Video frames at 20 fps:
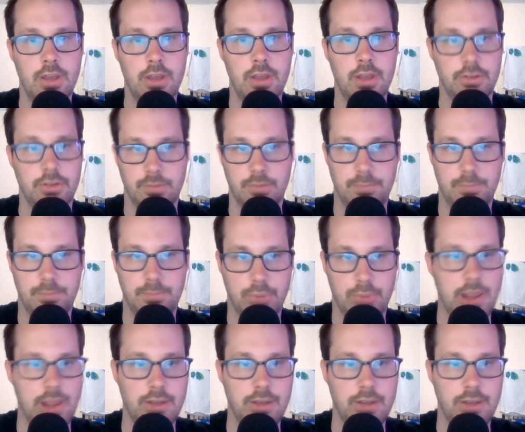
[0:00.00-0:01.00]
to
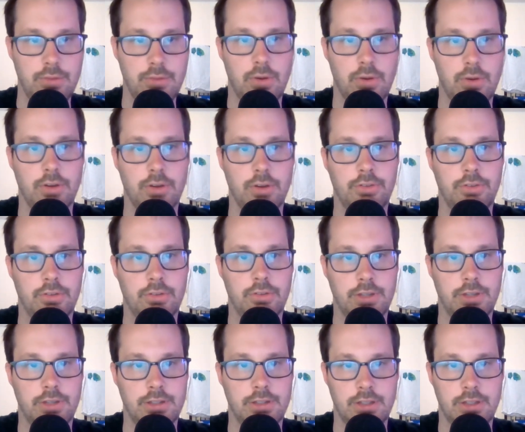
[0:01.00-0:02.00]
brand new artists
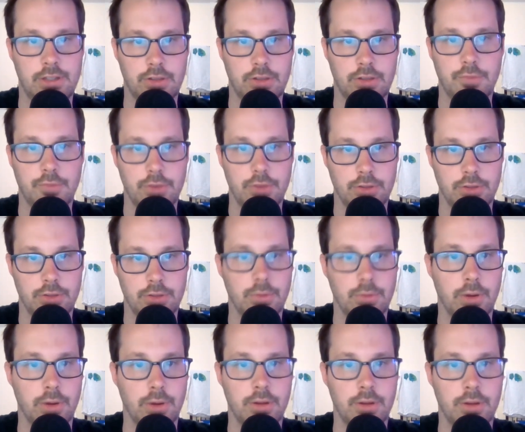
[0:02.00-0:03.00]
looking to get their foot in the
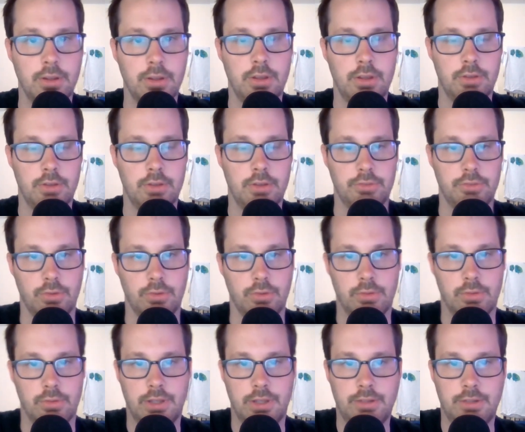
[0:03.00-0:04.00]
door. So,
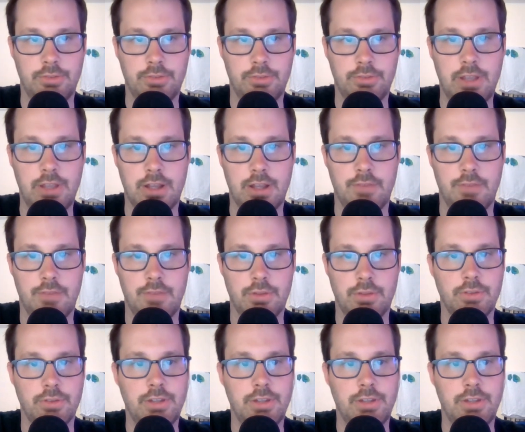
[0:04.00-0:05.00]
like I was saying, I have
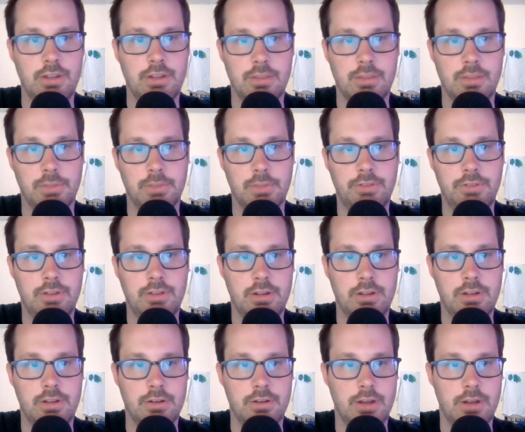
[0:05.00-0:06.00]
13 of them listed
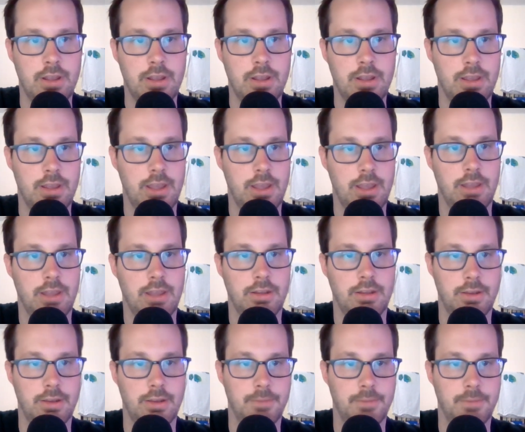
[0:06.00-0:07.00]
here, and
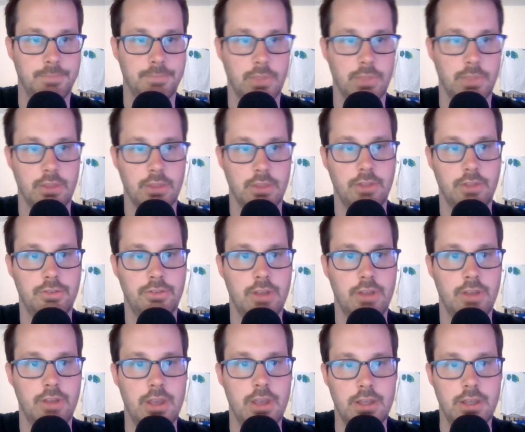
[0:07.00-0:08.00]
let's
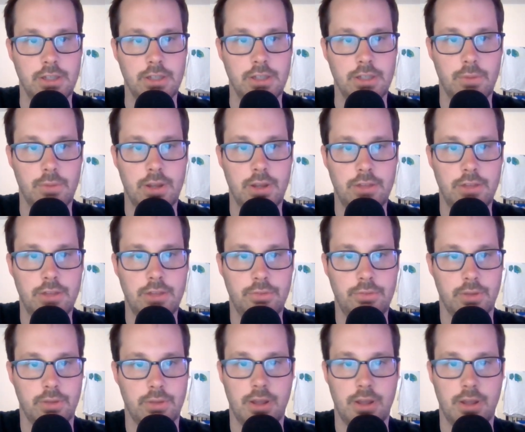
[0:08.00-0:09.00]
get right into
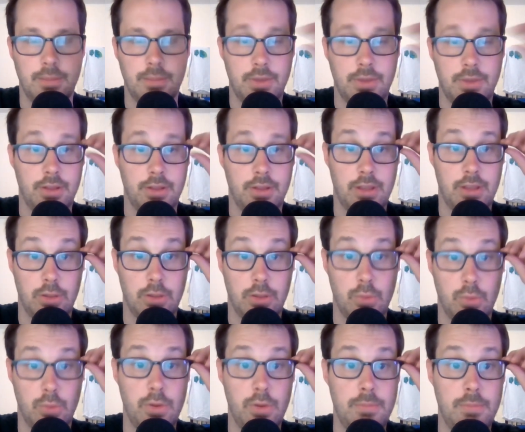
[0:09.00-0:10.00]
it. I'm
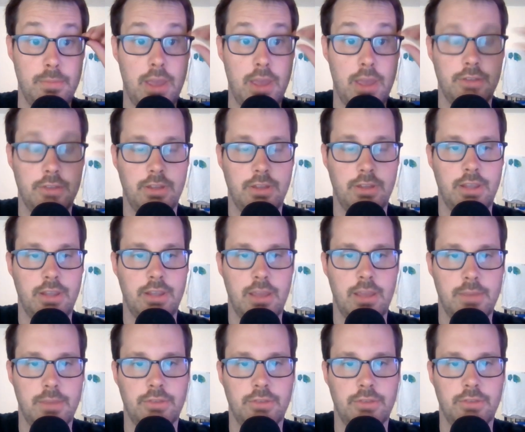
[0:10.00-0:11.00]
Lord Max, aka
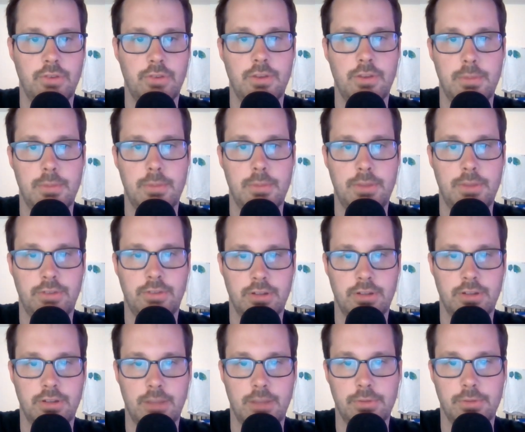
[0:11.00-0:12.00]
Max Hoven. I'm a
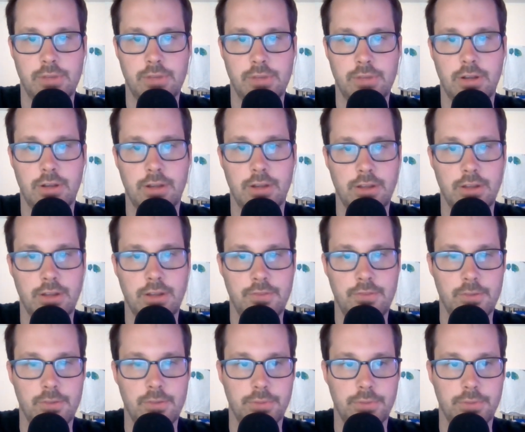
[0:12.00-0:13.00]
best-selling comic creator and indie
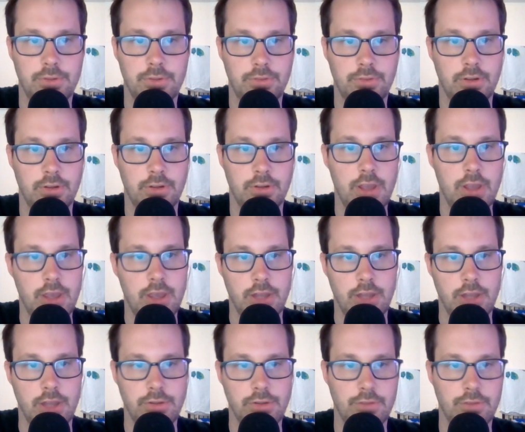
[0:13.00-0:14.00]
film producer,
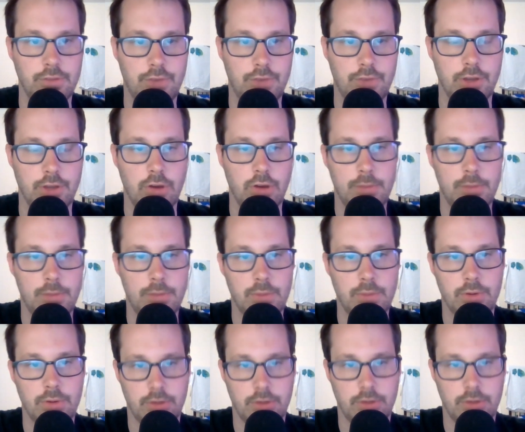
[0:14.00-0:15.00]
and you can find all my
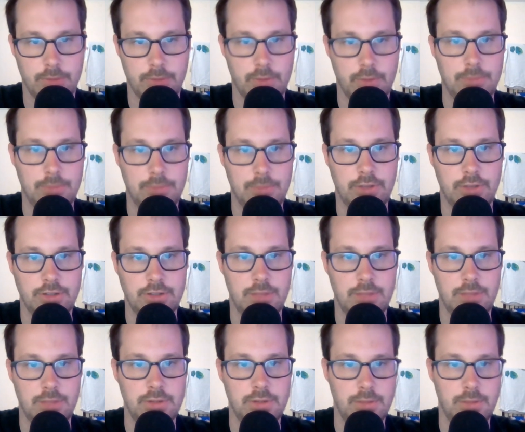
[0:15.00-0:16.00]
work on my website,
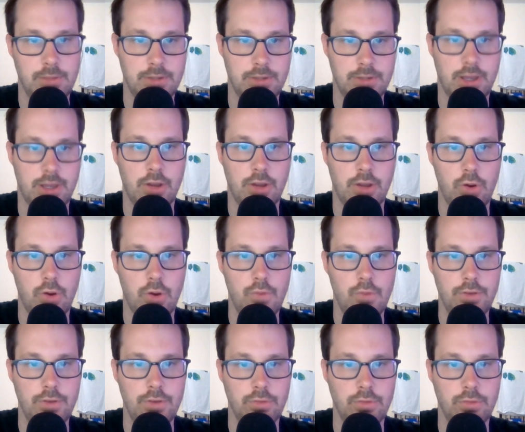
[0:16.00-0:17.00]

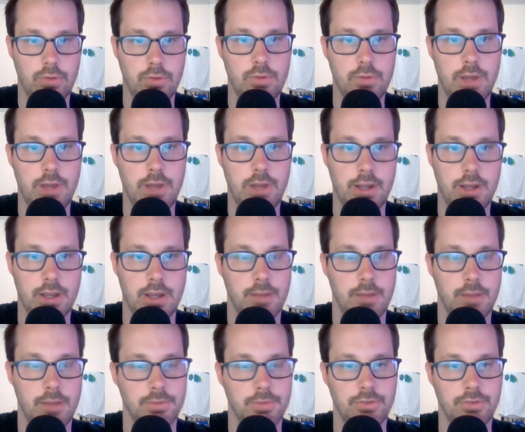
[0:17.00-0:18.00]

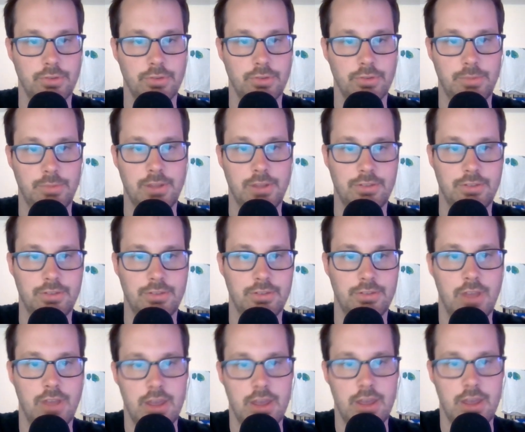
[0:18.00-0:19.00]
www.hovencrow.com. There's no spaces.
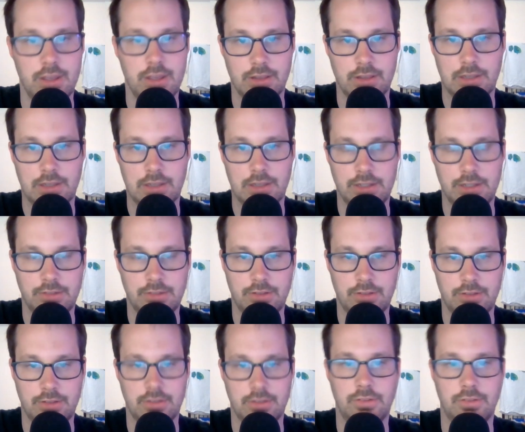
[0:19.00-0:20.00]
The link is
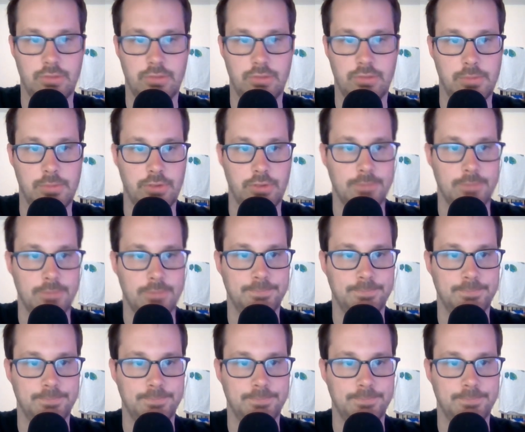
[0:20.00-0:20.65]
in the description.